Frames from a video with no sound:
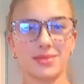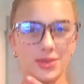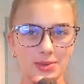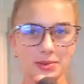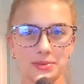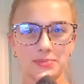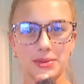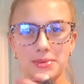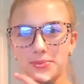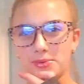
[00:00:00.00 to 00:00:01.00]
Or maybe
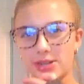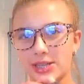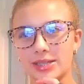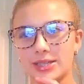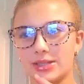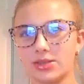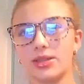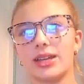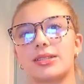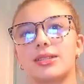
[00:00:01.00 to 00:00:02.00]
maybe we'll just do
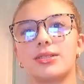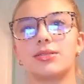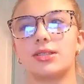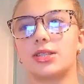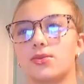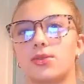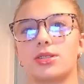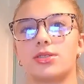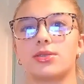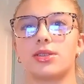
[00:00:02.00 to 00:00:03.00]
this and do
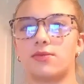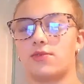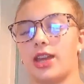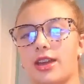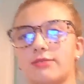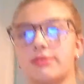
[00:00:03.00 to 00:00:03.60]
on to another video.